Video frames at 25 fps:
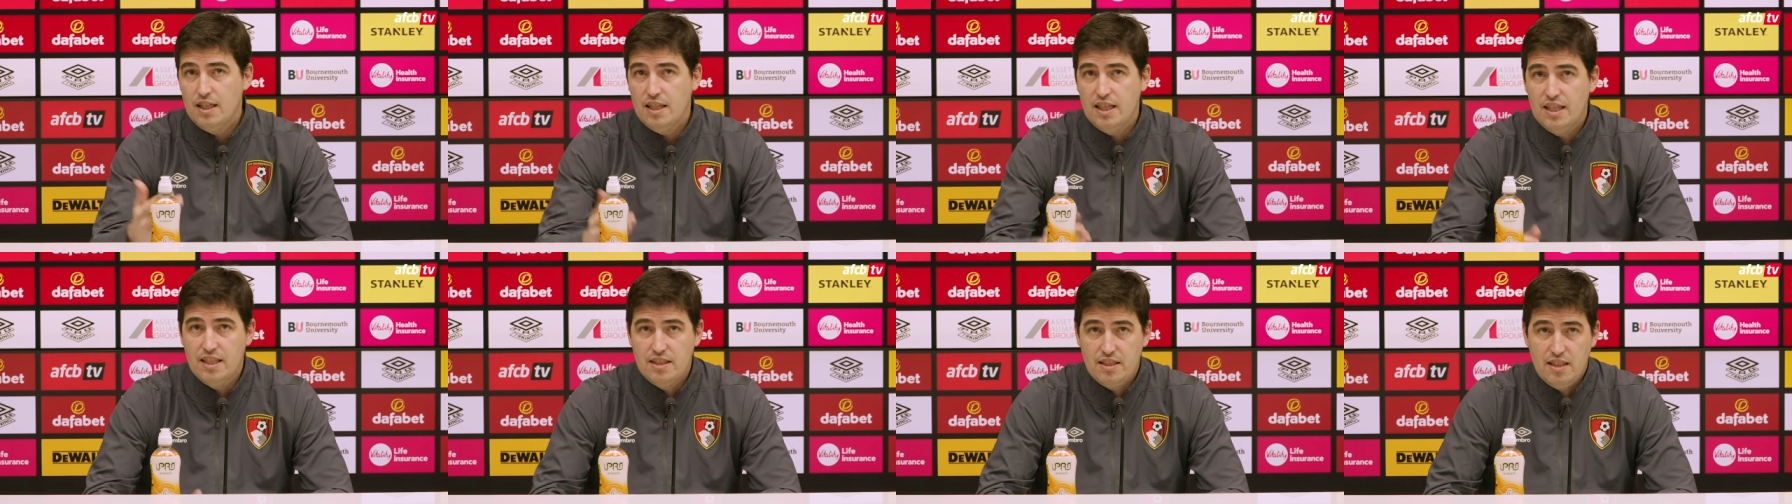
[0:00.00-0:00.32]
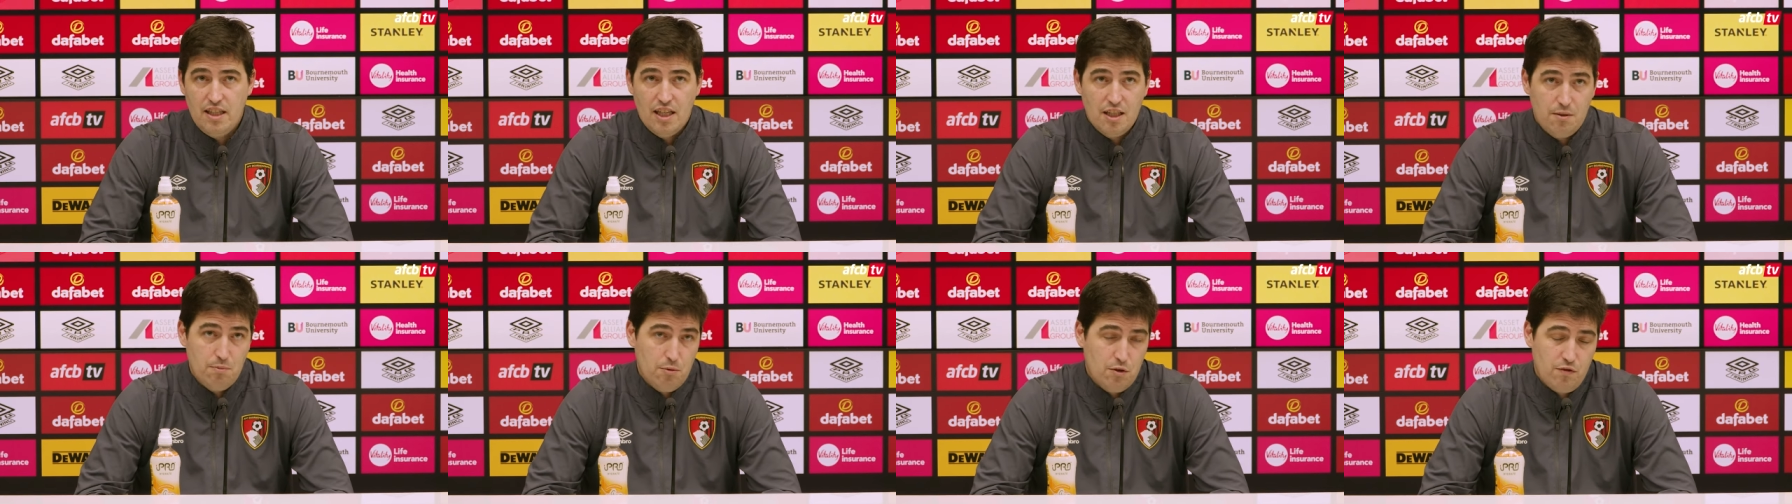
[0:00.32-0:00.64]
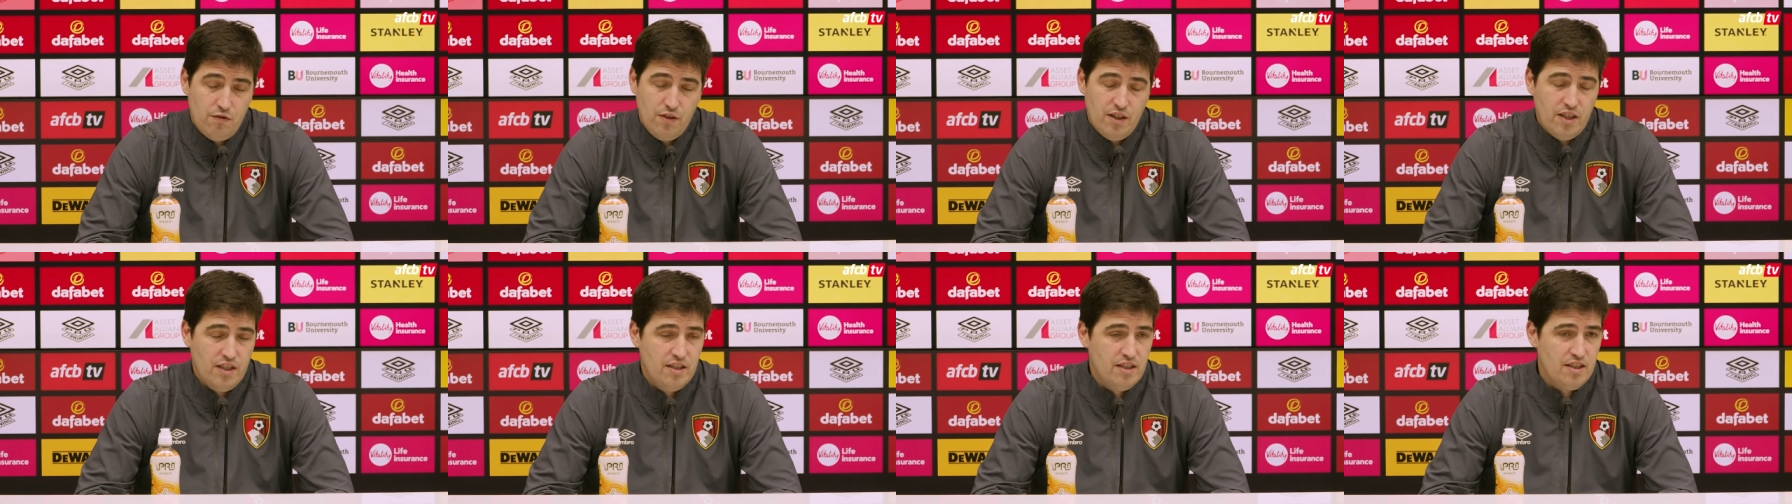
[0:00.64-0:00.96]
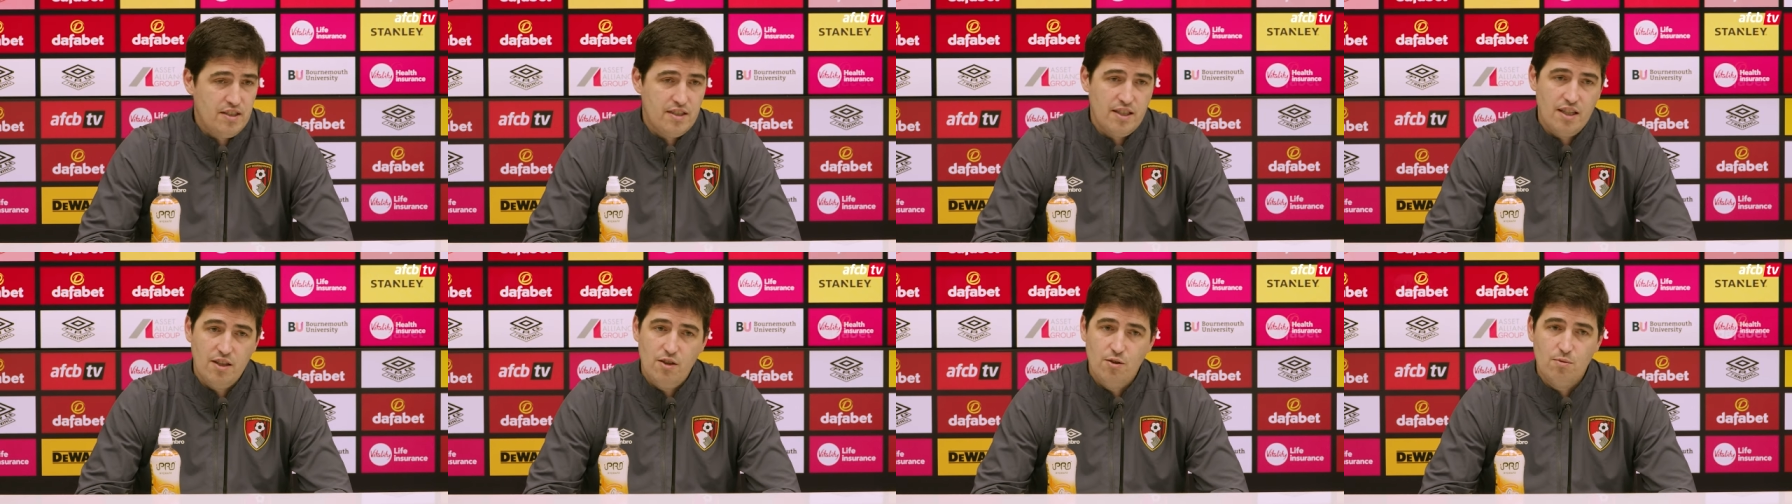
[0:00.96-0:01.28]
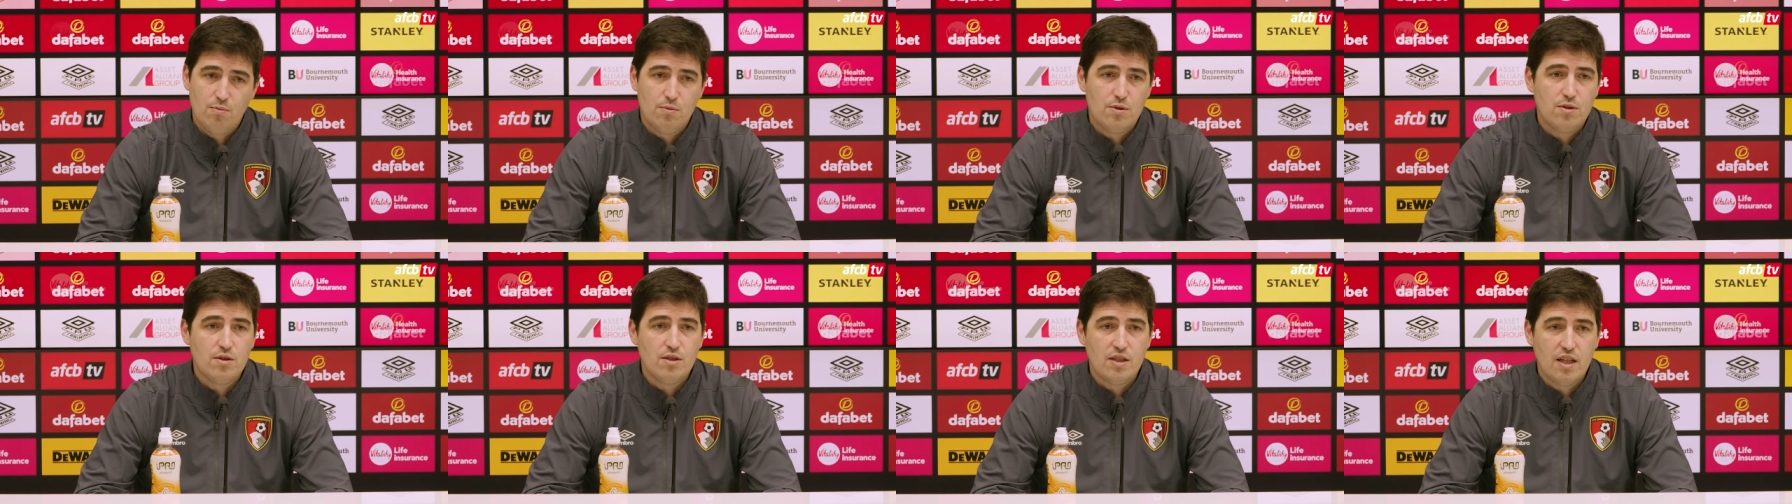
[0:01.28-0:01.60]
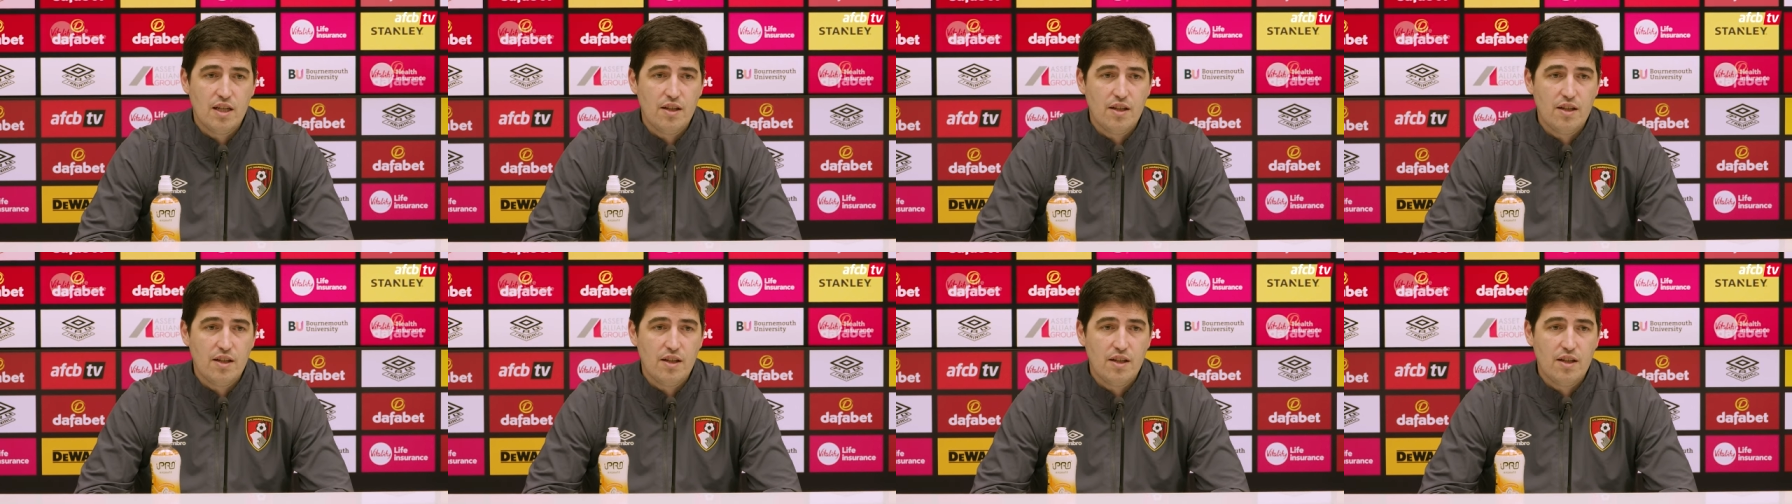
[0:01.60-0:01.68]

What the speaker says: it's the atmosphere in the stadiums.